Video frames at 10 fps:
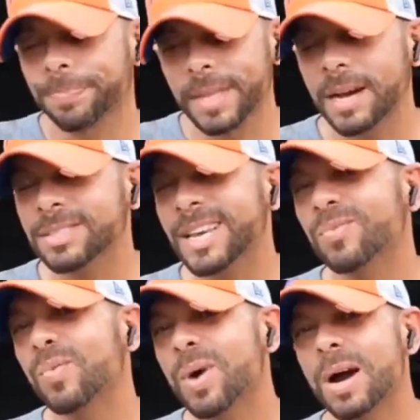I was like,
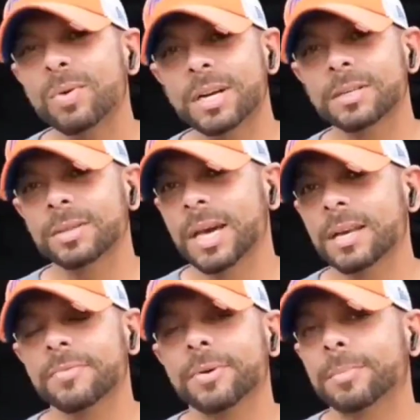why would I do that if
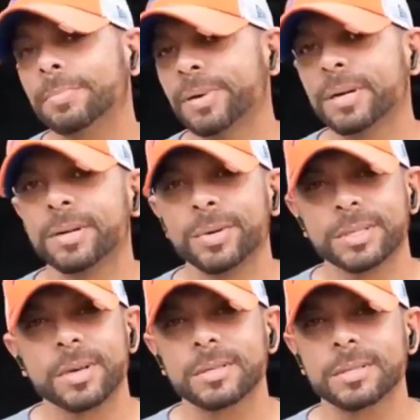I'm putting new
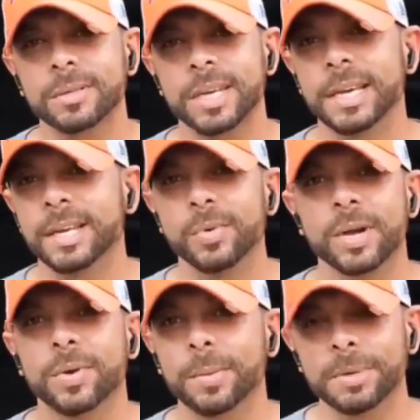exhaust on it anyway when I
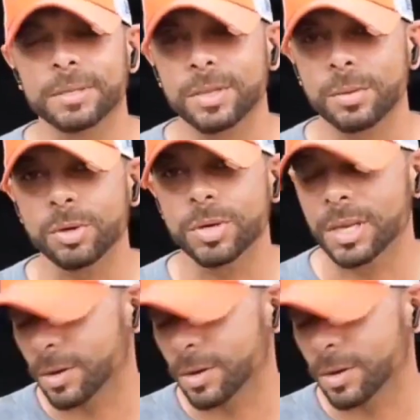put the turbo kit